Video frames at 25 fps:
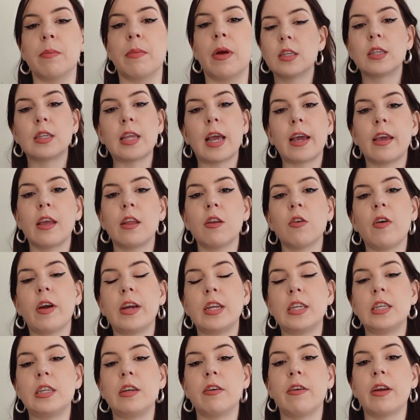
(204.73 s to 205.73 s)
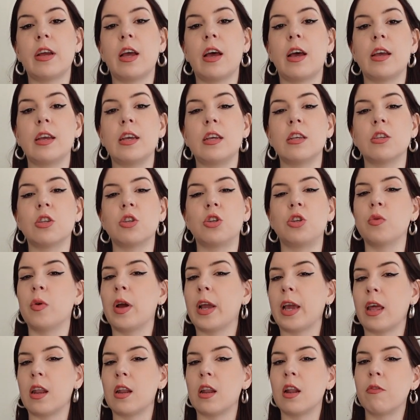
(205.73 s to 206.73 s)
The second criteria is, do I
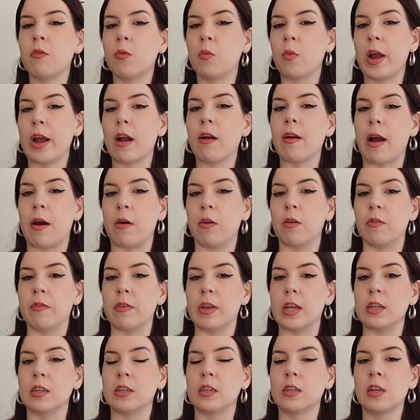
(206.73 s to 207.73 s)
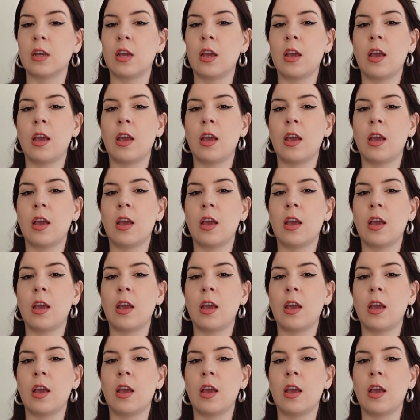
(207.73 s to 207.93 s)
get enough wear out of it?